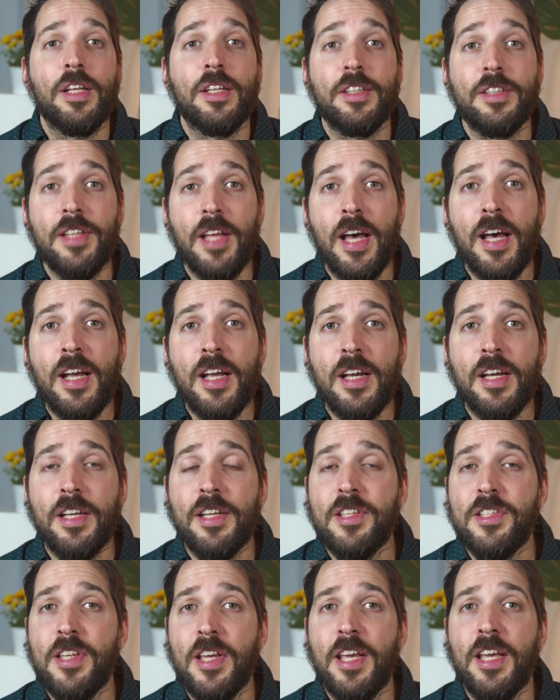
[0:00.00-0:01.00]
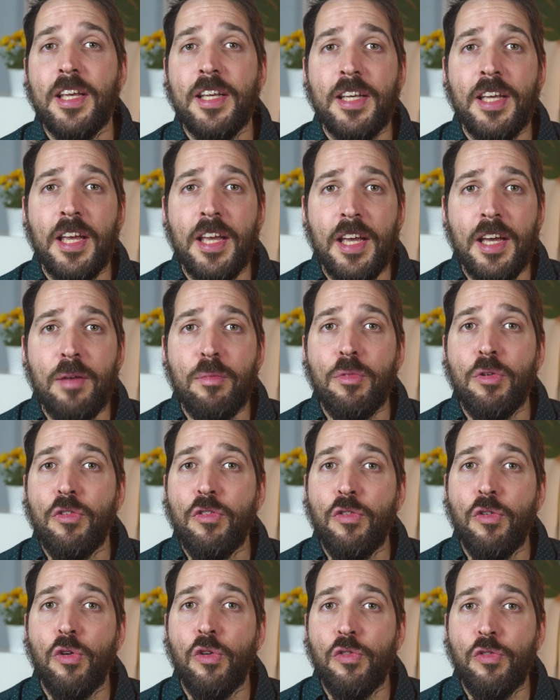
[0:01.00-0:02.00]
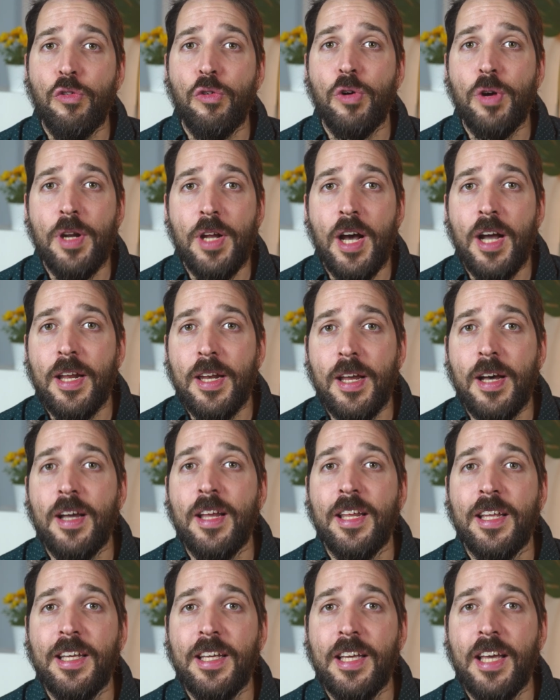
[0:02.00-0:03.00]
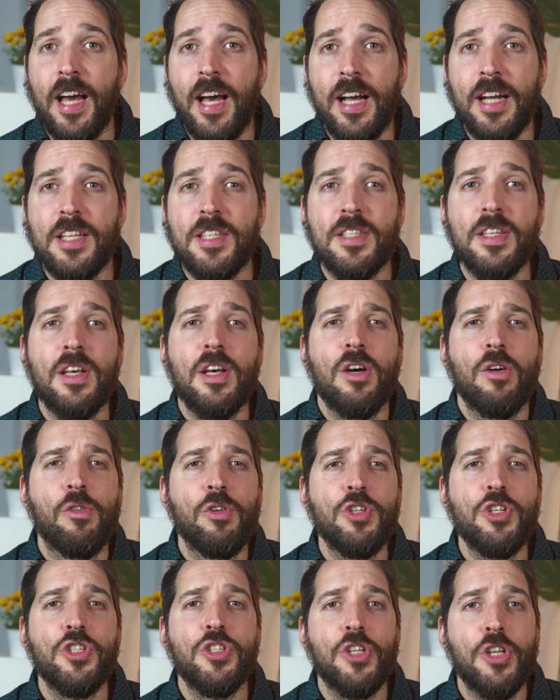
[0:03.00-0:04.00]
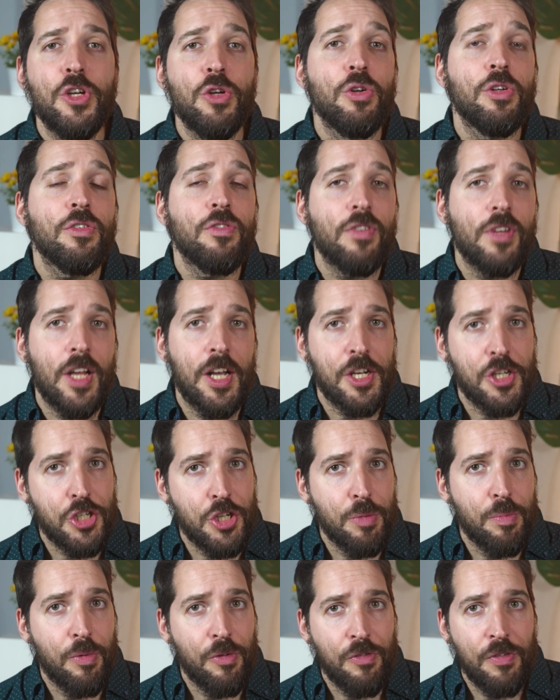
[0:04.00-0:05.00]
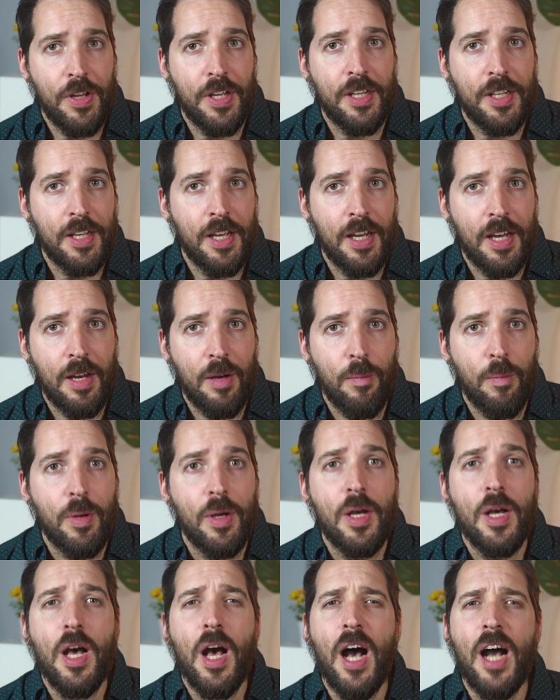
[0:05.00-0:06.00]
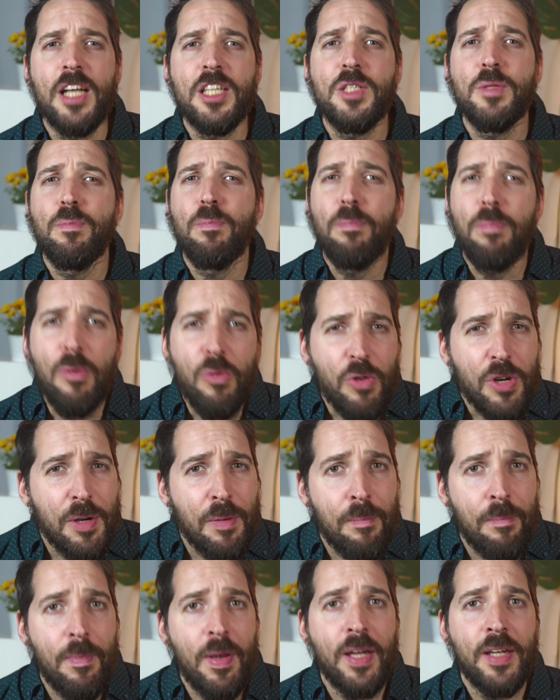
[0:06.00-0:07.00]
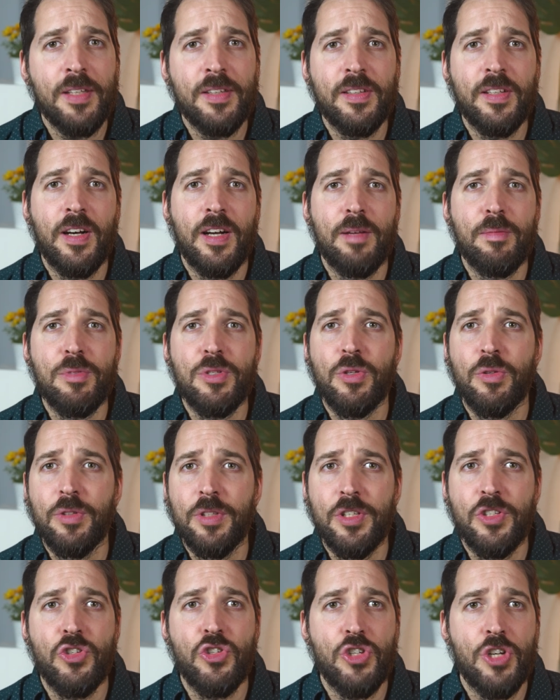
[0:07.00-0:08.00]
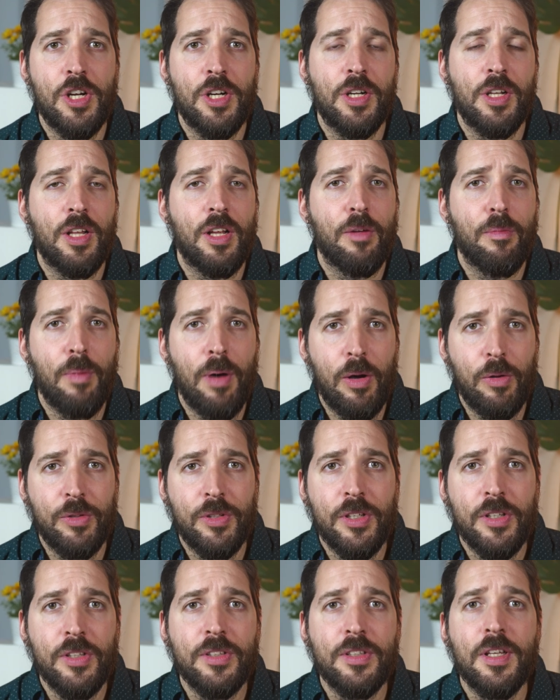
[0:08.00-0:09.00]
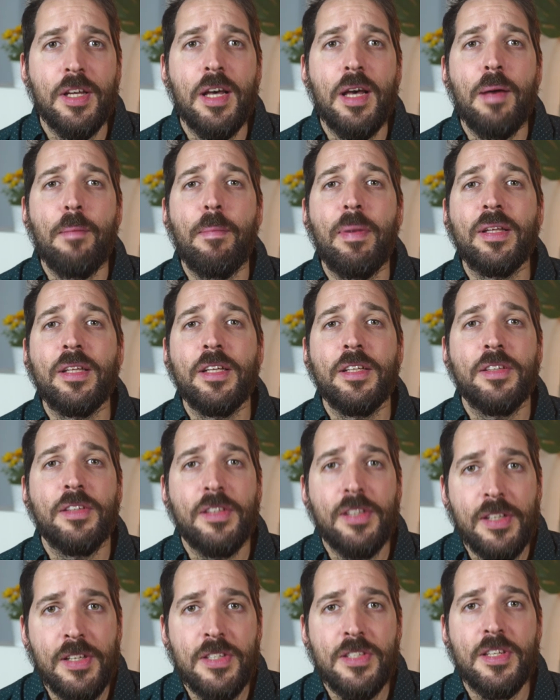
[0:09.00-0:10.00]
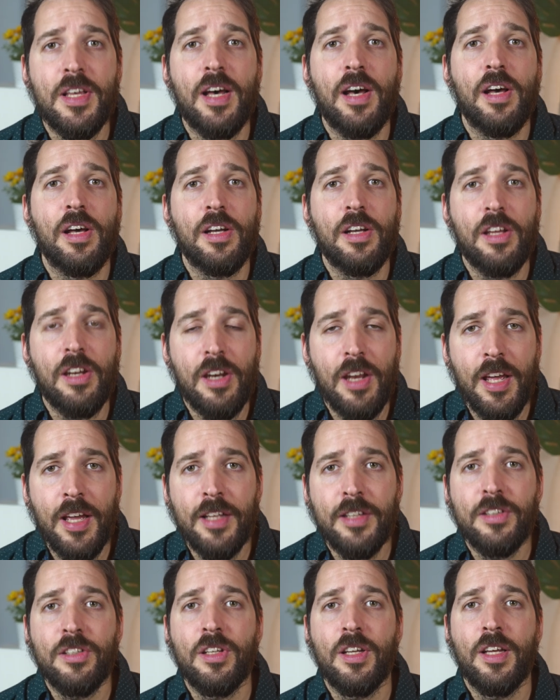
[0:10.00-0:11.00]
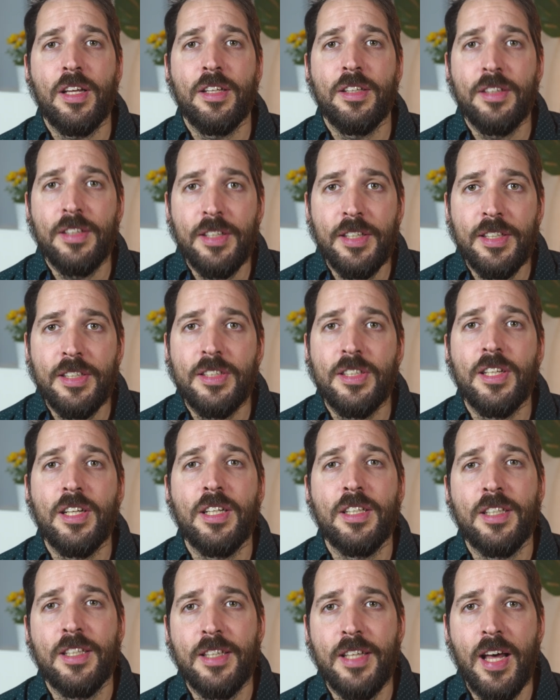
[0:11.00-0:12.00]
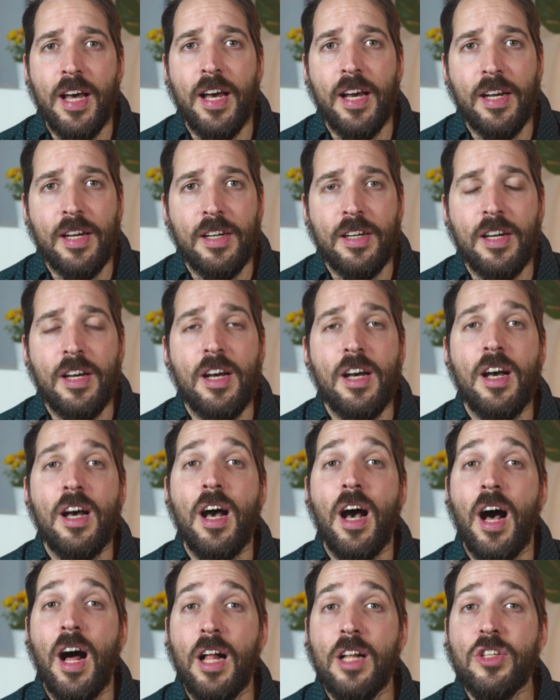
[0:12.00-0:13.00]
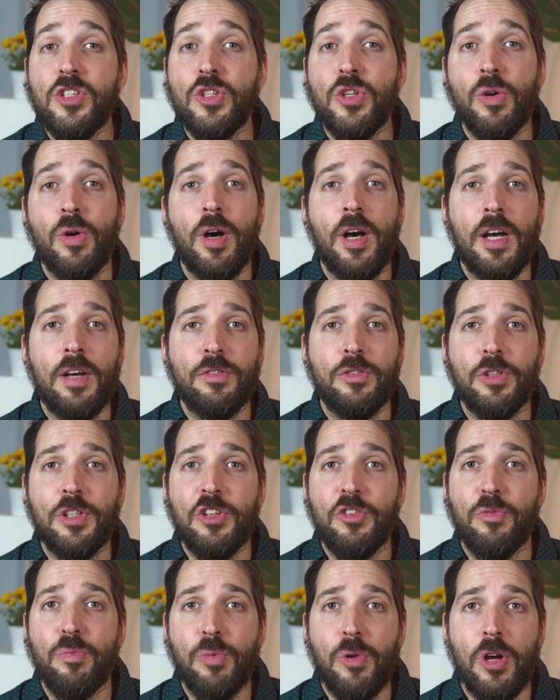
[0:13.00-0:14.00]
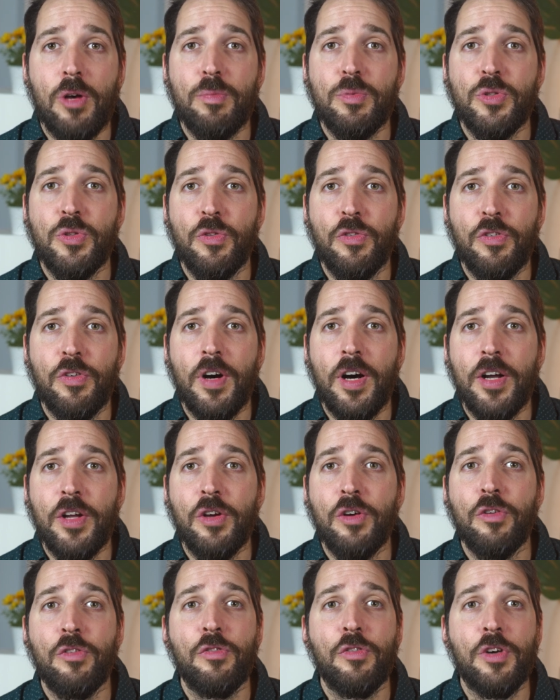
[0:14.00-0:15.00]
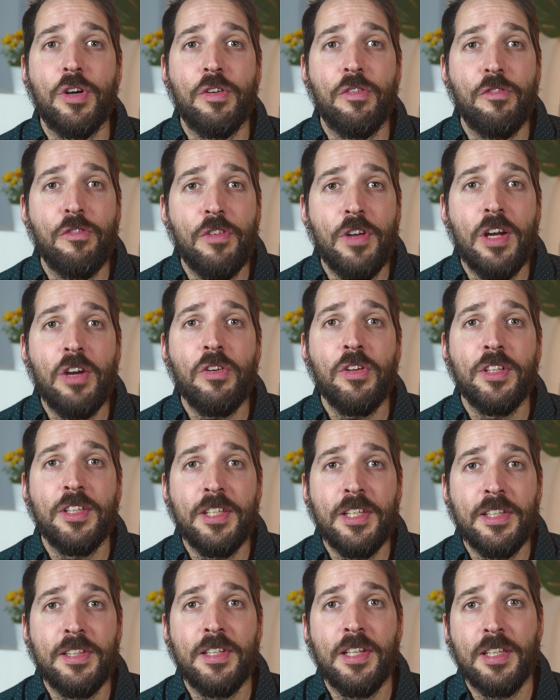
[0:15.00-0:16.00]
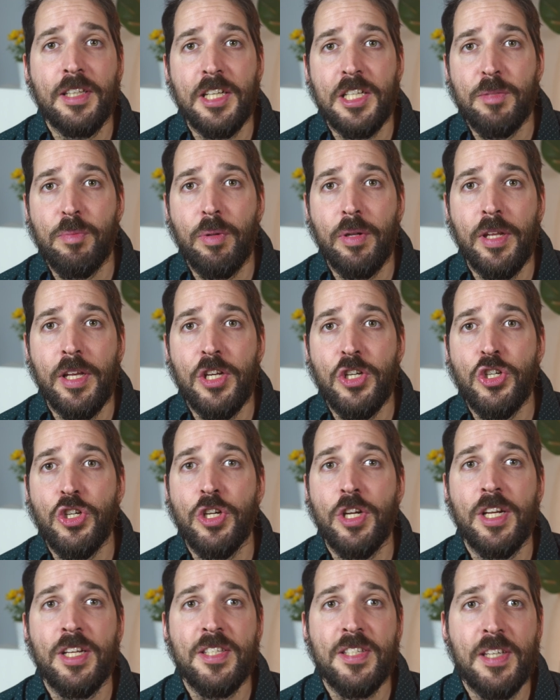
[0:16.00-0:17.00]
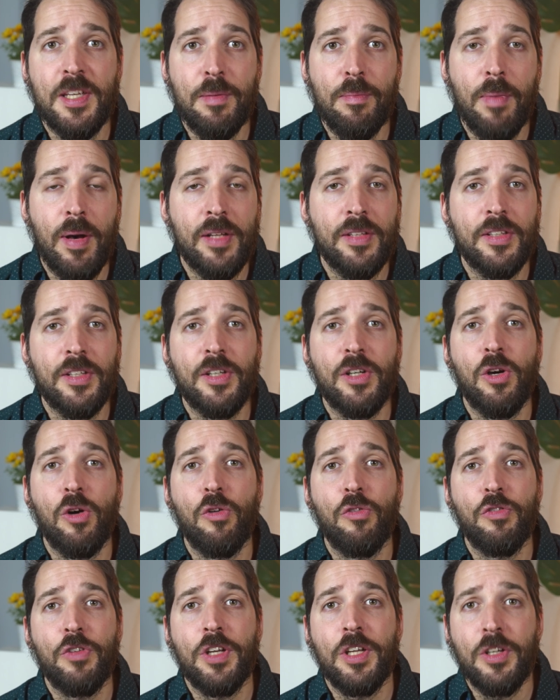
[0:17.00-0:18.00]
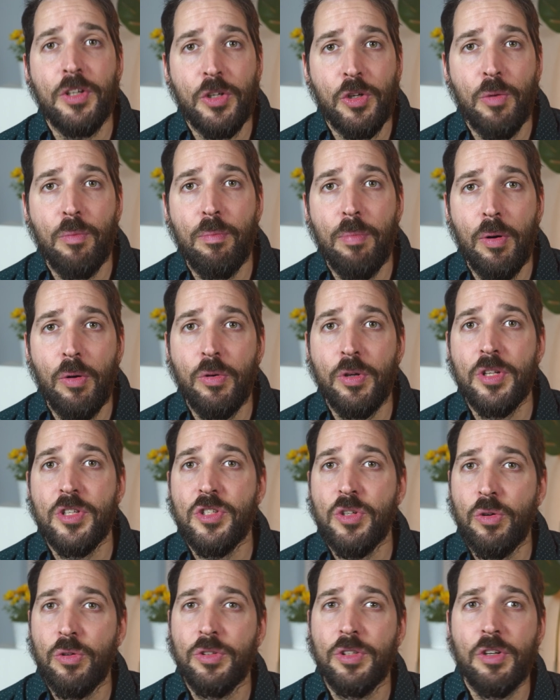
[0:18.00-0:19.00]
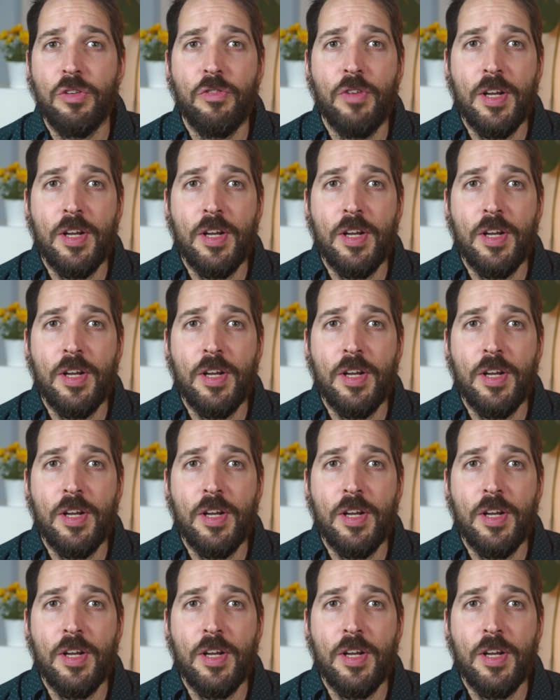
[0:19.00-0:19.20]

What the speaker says: DAC is AKM4499EX, which is current flagship of AKM. I spoke many times on this channel about it, but it is a great and detailed DAC. Also, I have to give props to FiiO for a very detailed explanation and schematic of inner components on their